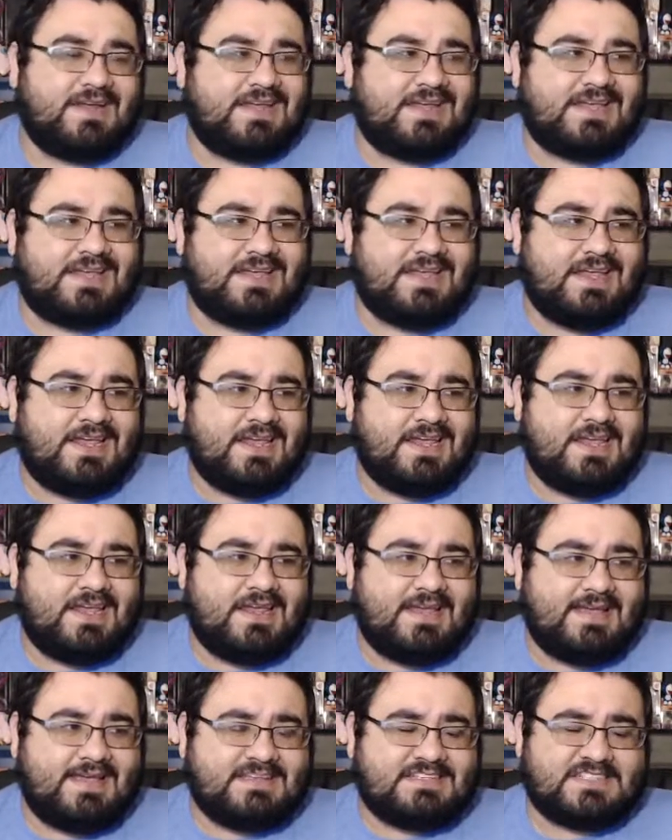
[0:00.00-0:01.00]

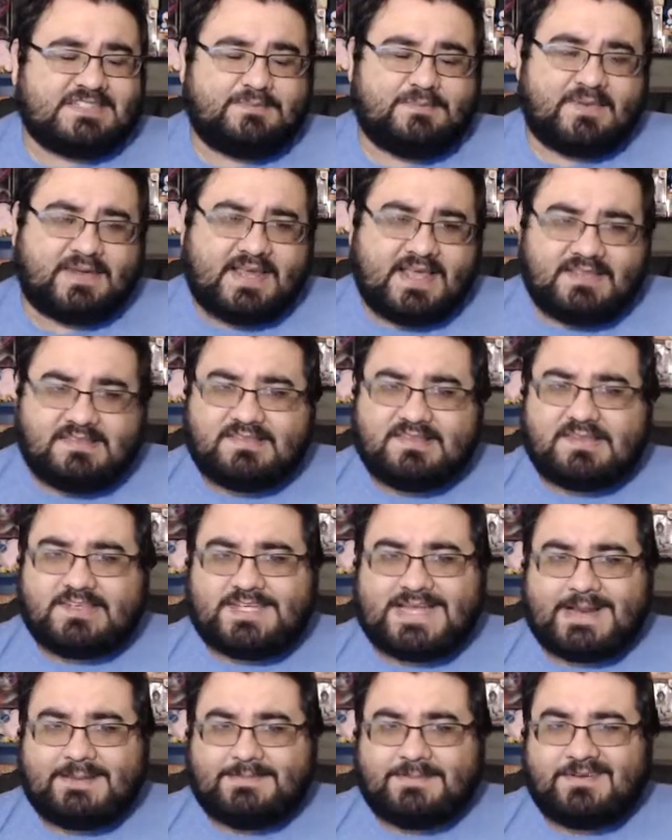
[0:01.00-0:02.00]
He explains in the
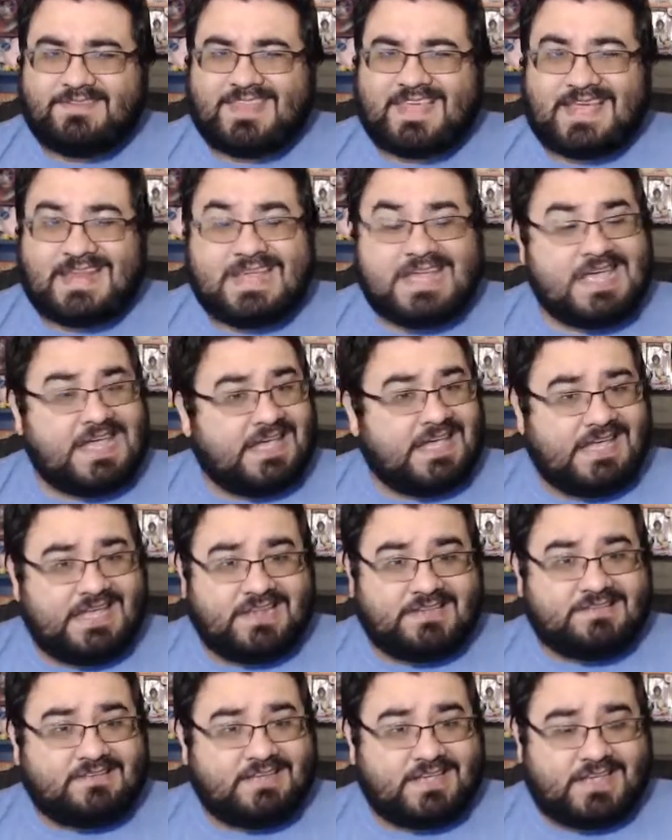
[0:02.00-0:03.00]
chapter that he
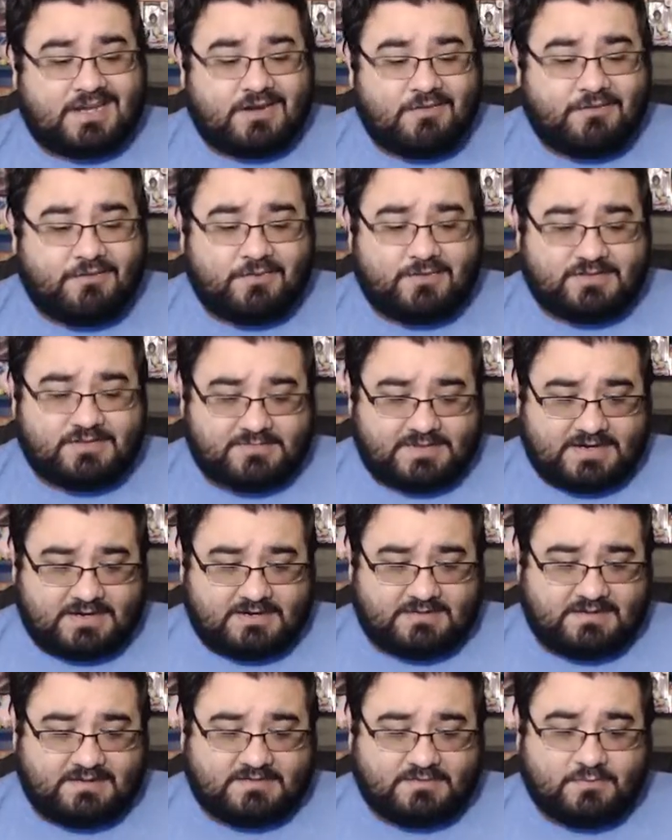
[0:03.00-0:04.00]
doesn't care for his
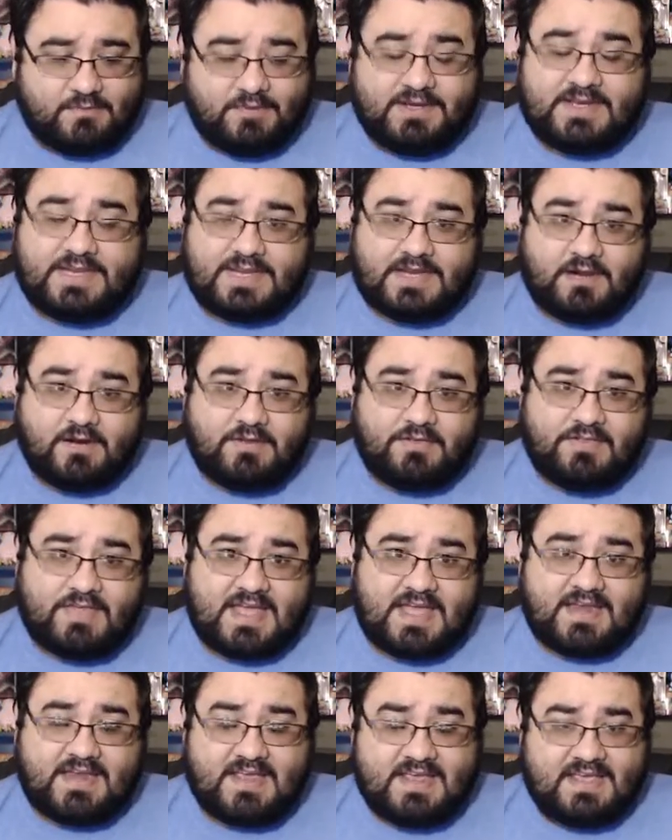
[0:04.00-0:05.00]
parents. He doesn't really care
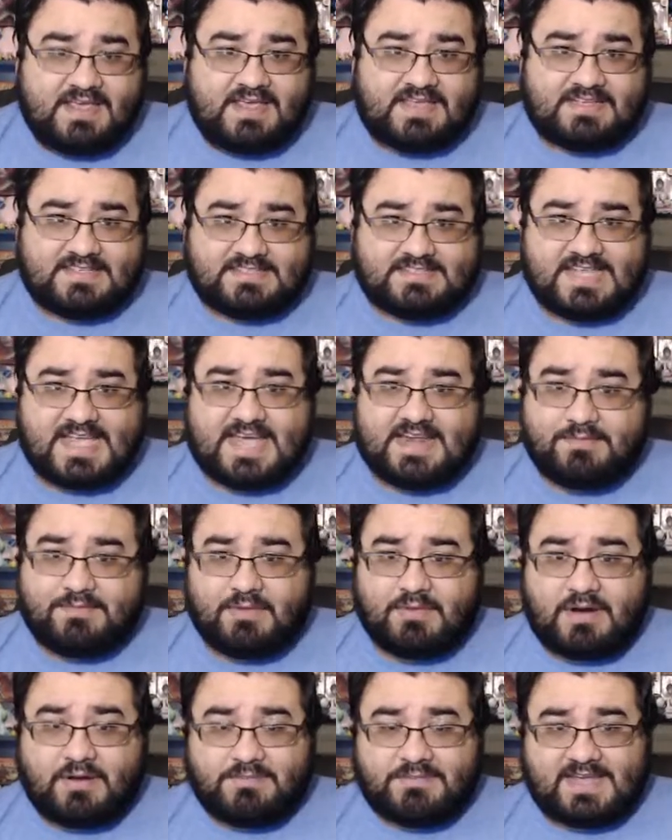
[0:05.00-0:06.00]
that his dad and
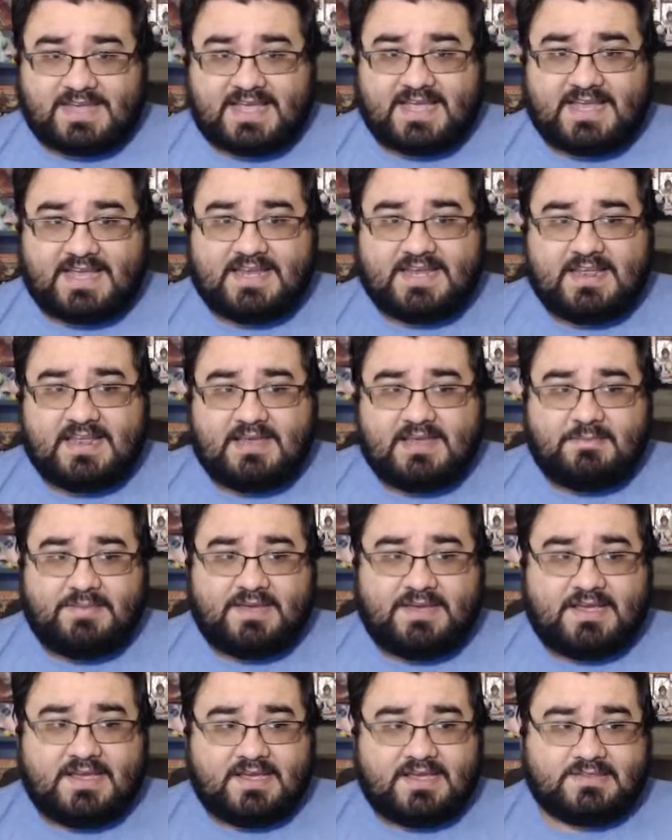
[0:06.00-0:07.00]
mom died,
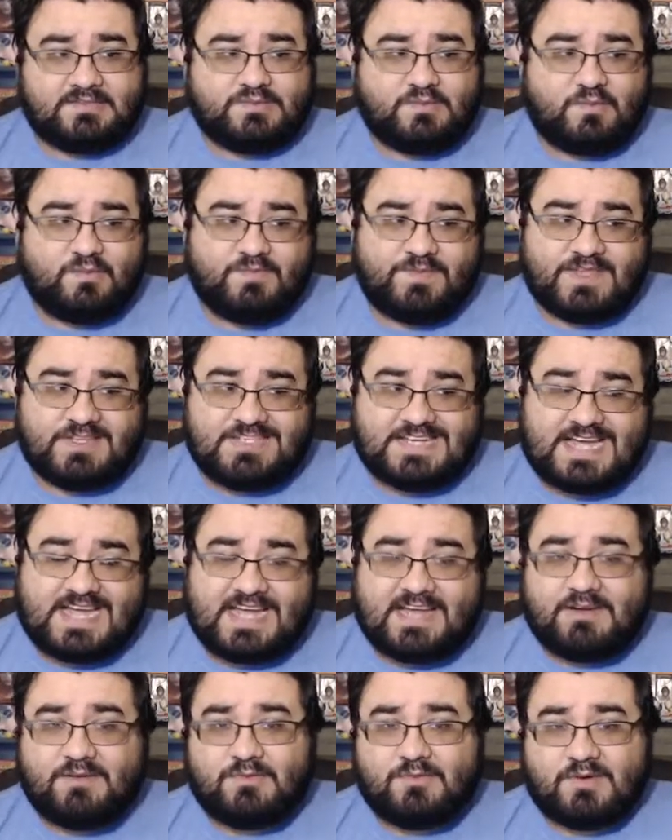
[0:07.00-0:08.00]
because the
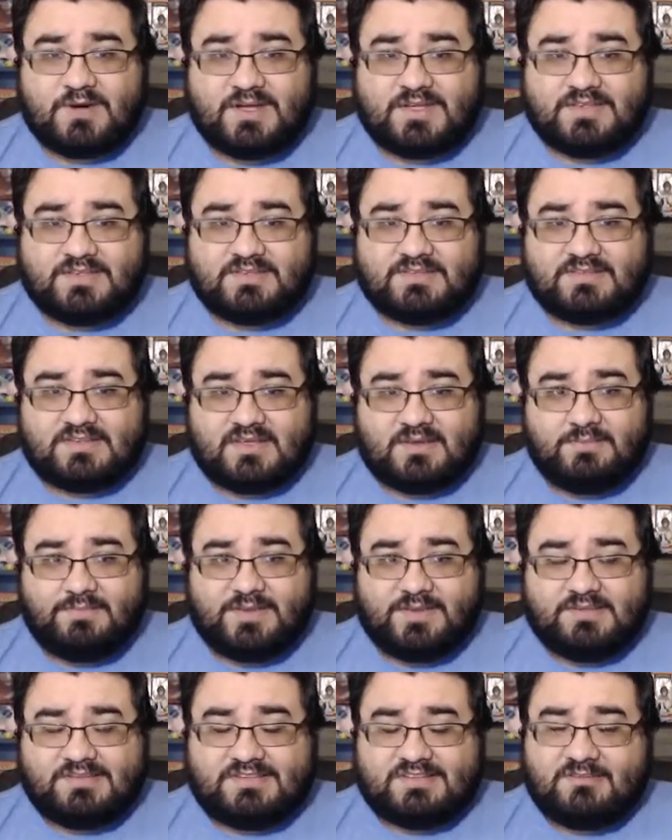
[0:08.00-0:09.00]
dad was
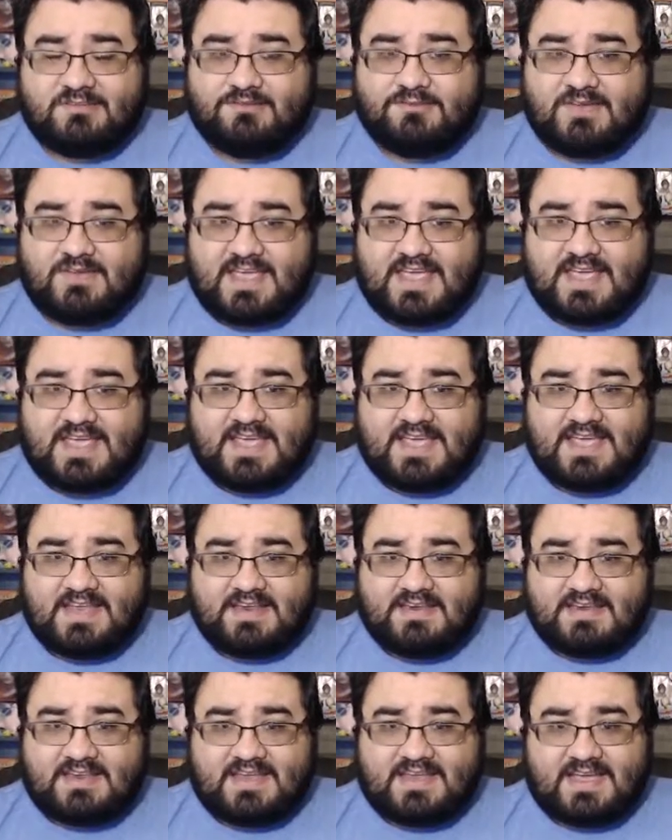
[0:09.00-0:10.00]
abusive and
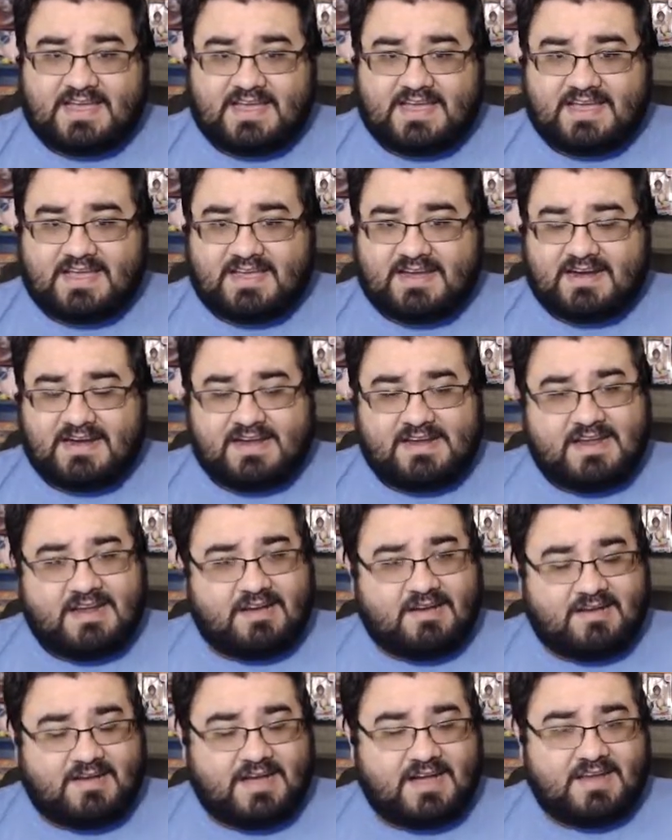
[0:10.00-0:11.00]
an
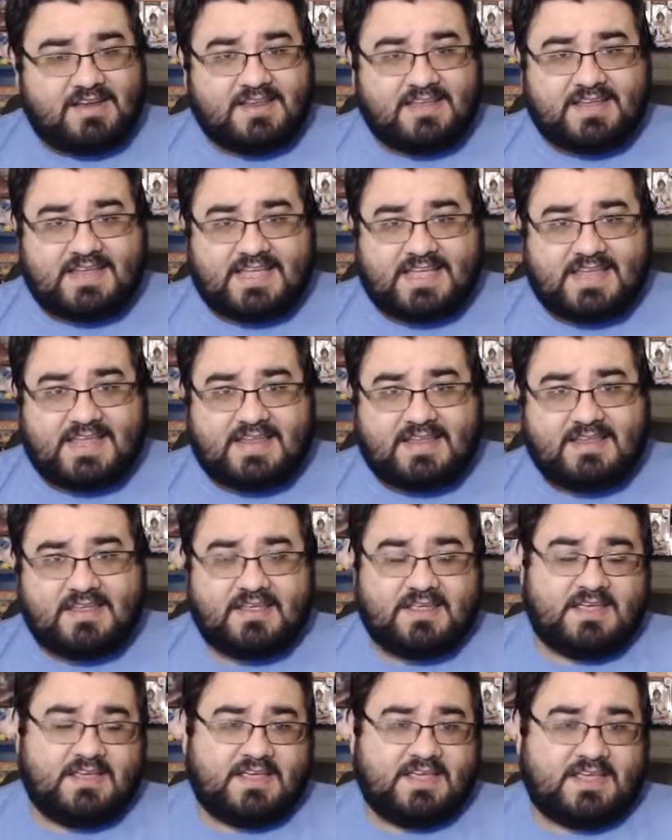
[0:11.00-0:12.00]
alcoholic, and
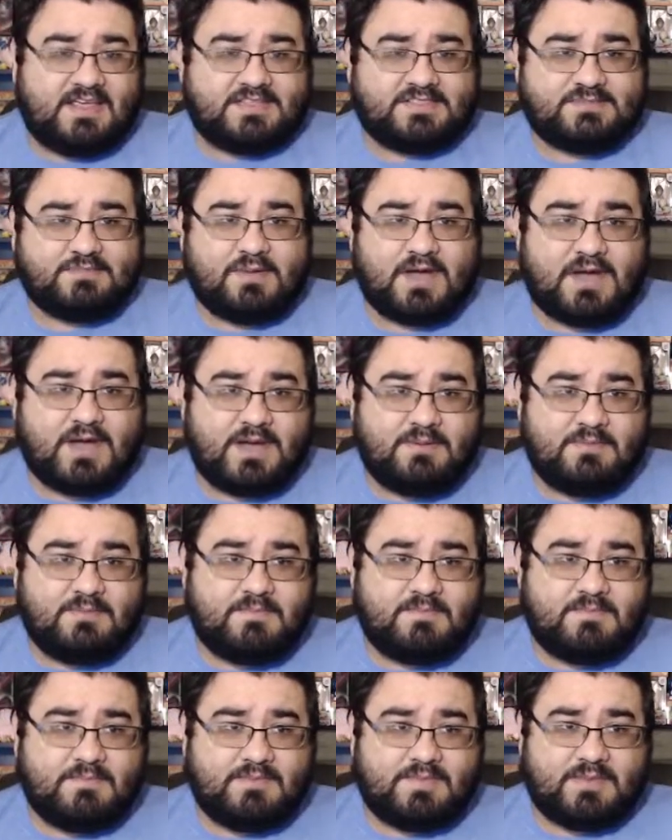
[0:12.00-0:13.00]
his mom
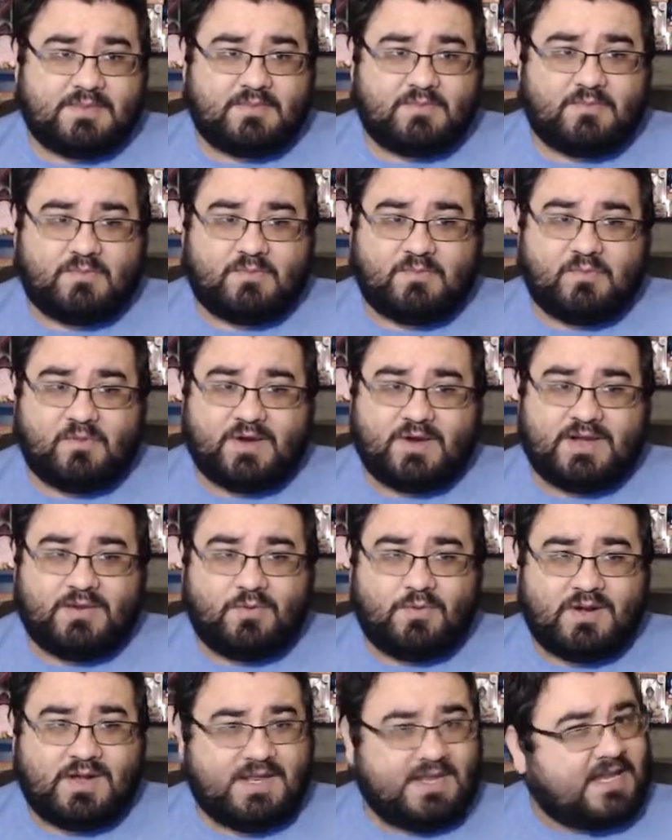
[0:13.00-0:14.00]
wouldn't
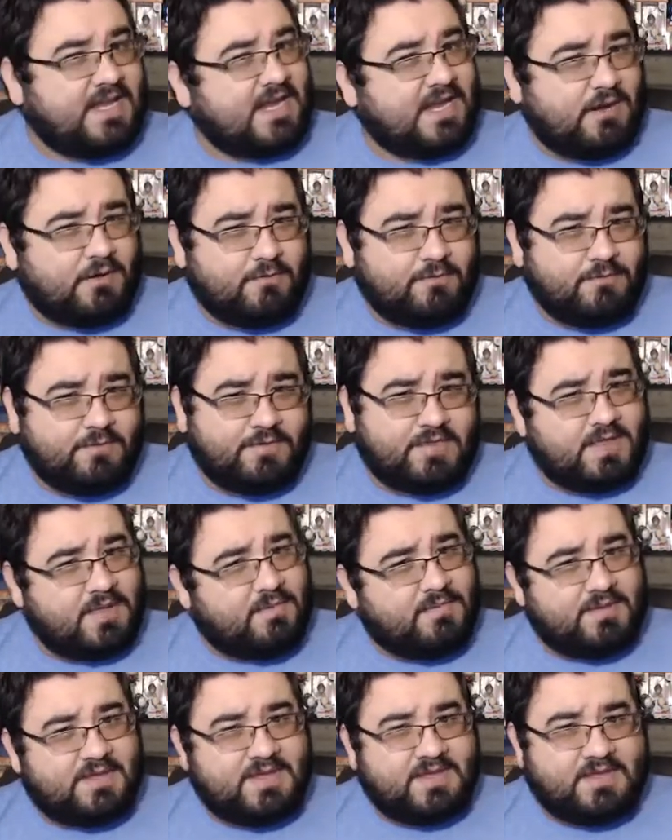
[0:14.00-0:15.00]
really care for them.
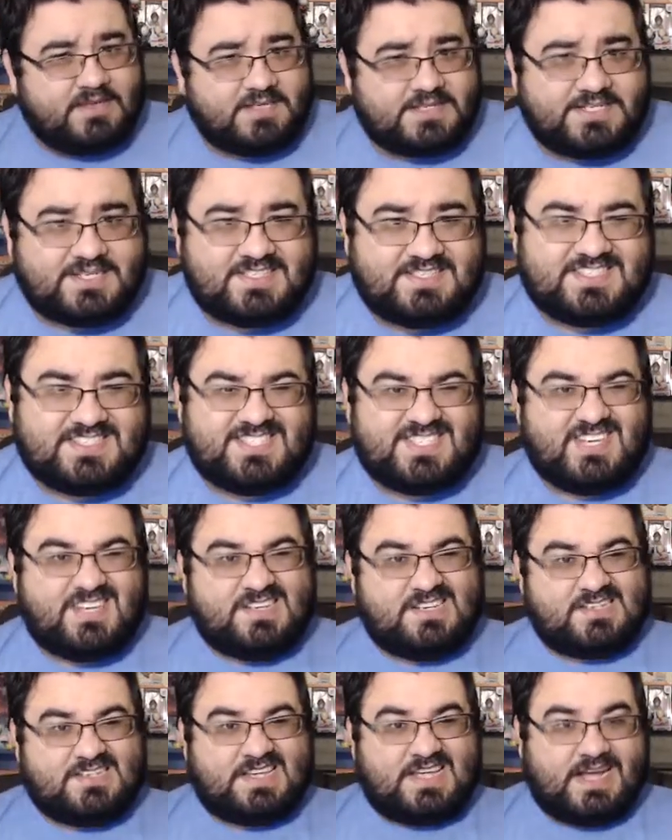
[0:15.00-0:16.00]
She
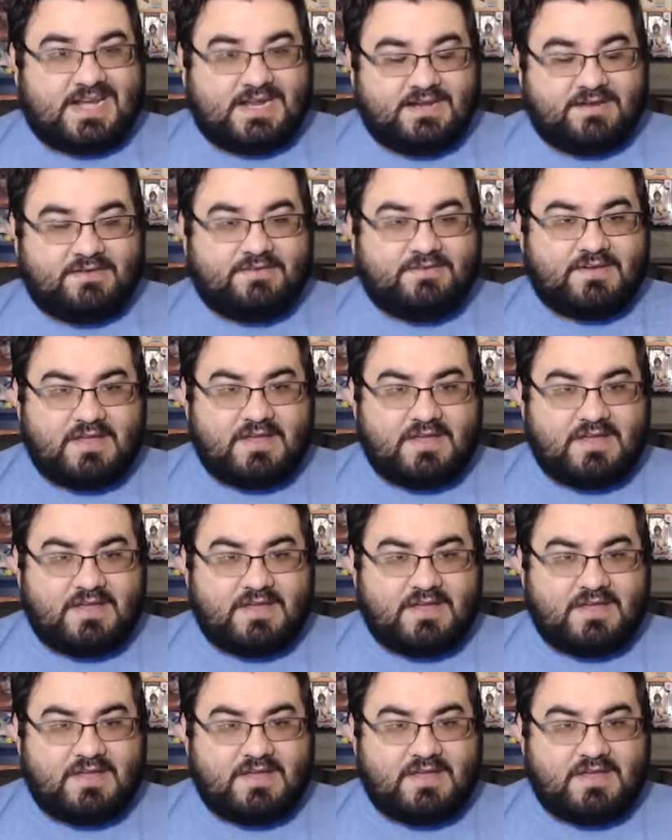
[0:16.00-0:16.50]
just kind of